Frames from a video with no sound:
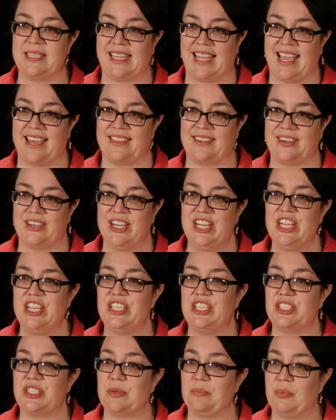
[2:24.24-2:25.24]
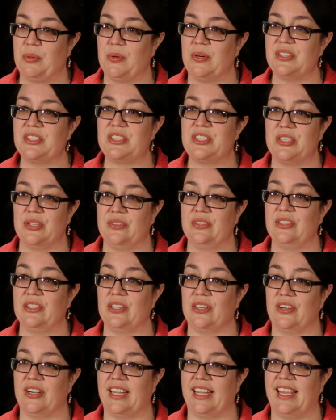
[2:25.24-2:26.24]
together to support student
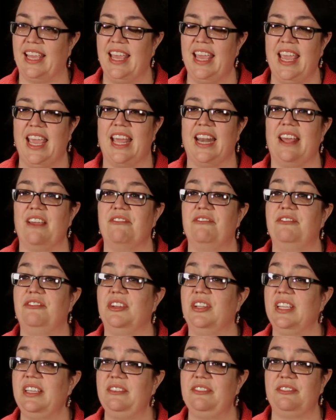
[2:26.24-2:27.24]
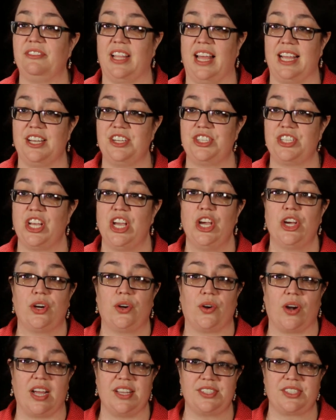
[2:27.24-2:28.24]
learning in a fully fleshed
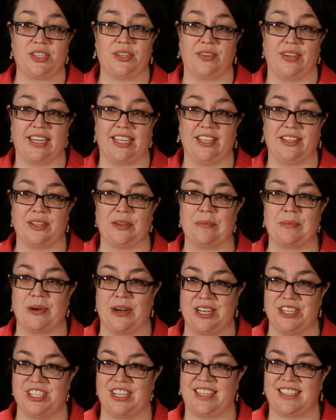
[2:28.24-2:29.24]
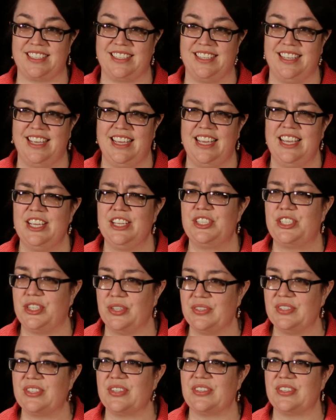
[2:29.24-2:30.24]
cross curricular project.
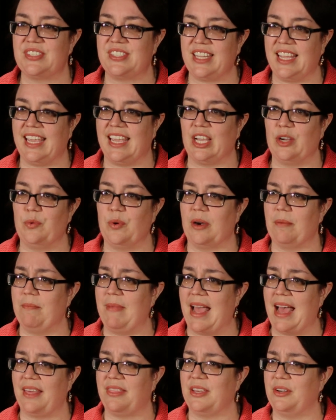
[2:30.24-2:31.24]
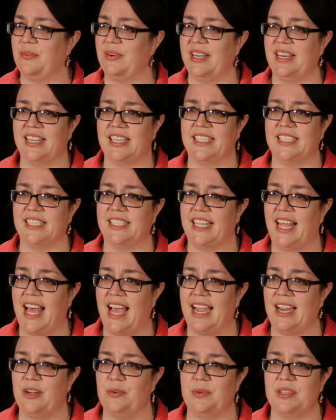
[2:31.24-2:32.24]
Students are seeing where math and reading
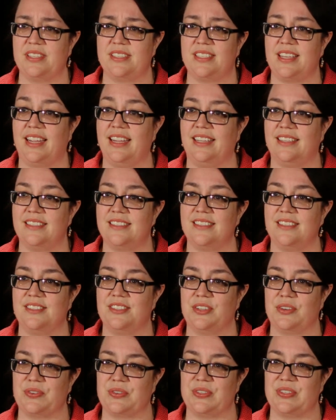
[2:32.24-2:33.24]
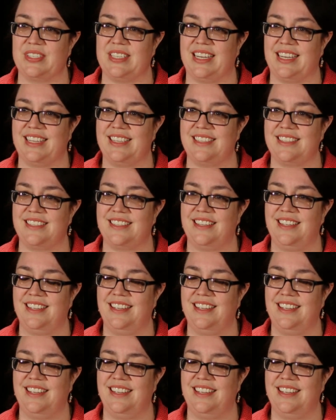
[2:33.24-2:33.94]
collide with science and social studies.